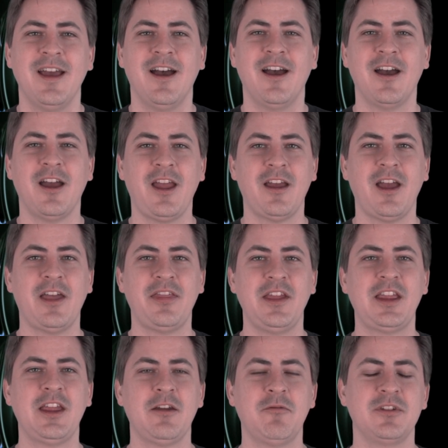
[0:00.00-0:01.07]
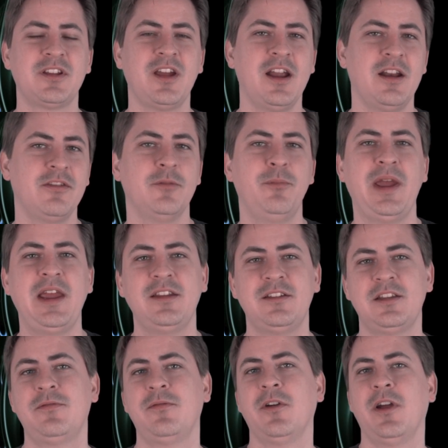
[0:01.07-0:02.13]
I think it was kind of the
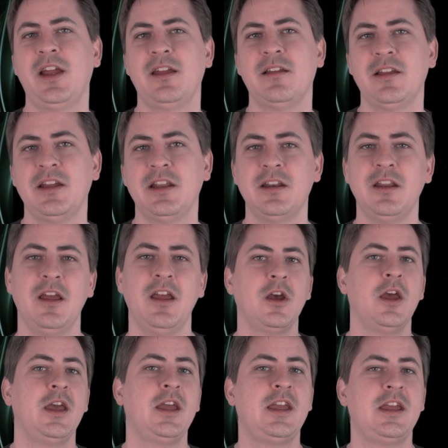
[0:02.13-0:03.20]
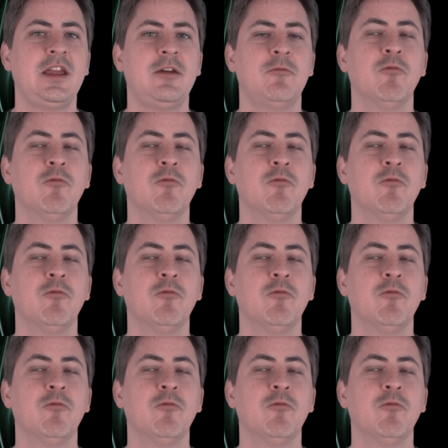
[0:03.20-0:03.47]
basis for Alien. He